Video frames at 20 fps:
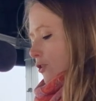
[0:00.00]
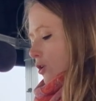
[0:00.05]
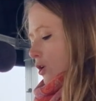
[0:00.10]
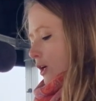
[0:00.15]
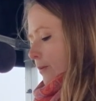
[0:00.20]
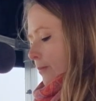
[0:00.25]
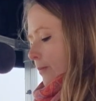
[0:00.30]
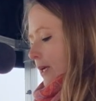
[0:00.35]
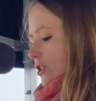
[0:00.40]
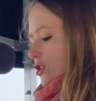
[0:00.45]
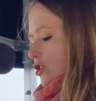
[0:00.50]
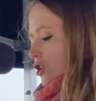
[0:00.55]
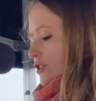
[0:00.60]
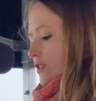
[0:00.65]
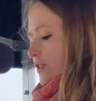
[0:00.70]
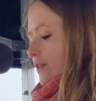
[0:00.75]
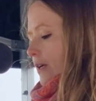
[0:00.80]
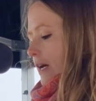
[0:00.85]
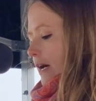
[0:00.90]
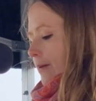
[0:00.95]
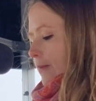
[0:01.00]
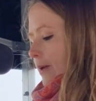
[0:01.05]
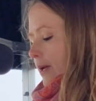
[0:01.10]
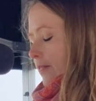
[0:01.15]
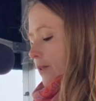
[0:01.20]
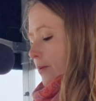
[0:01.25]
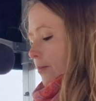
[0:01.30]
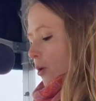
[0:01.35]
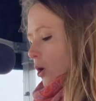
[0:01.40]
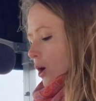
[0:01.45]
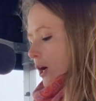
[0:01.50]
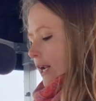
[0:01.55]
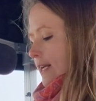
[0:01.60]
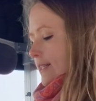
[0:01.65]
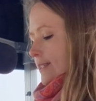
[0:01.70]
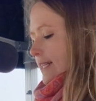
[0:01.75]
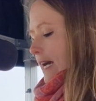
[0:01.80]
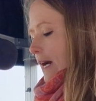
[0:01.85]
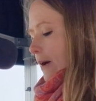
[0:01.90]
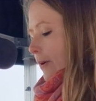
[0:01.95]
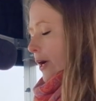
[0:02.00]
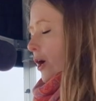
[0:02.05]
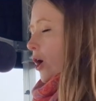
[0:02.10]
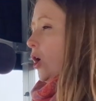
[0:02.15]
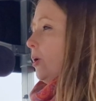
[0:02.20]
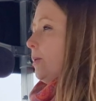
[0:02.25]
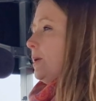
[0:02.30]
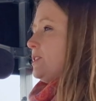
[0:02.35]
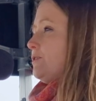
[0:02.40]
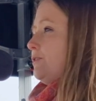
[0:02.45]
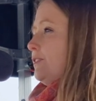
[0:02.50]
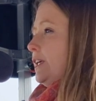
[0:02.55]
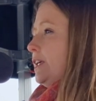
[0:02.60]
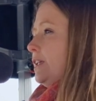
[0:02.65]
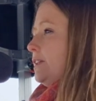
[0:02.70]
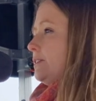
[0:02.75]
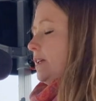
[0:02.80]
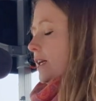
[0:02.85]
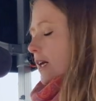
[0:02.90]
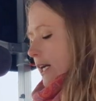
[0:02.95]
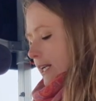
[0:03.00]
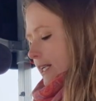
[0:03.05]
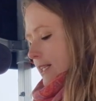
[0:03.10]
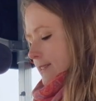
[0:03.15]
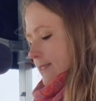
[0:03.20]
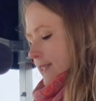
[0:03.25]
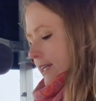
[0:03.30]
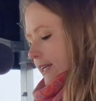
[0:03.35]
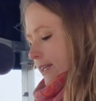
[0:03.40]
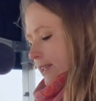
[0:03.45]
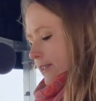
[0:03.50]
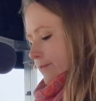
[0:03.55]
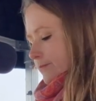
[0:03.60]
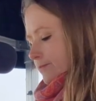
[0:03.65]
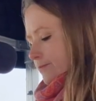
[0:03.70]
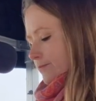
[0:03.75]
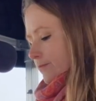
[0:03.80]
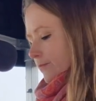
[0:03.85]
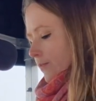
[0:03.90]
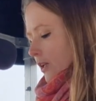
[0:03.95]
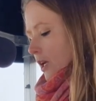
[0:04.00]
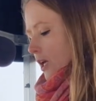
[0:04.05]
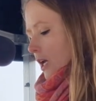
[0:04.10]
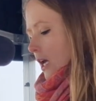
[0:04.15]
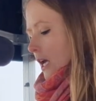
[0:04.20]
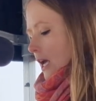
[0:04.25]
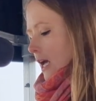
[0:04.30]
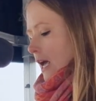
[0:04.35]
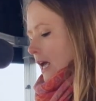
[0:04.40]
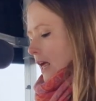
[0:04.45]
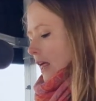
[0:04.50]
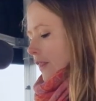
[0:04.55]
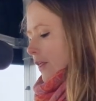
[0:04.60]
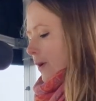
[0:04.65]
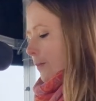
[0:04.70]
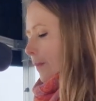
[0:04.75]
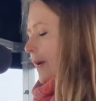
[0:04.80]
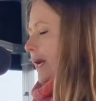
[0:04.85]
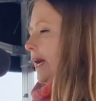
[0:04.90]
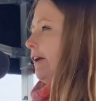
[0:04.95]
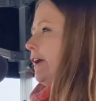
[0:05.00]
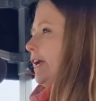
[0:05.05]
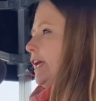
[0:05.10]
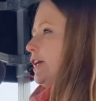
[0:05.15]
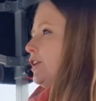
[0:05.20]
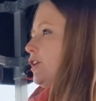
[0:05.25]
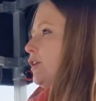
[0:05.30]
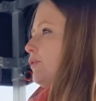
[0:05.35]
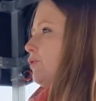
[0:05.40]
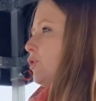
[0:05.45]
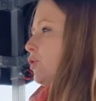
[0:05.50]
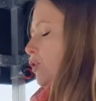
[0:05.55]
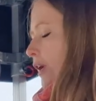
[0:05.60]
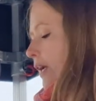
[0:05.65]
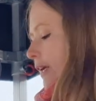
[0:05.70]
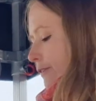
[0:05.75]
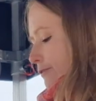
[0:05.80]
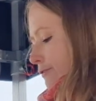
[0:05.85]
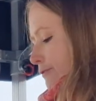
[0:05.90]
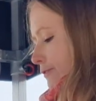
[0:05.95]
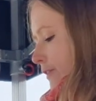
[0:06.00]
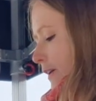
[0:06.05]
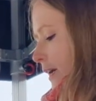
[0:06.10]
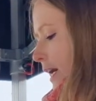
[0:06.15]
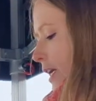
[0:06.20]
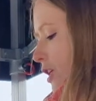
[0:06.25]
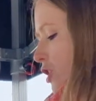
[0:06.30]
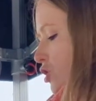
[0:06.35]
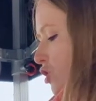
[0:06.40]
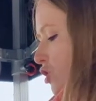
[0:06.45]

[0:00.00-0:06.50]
form, it's just in the, in the mornings now I always feel kind of sick. The period of grief and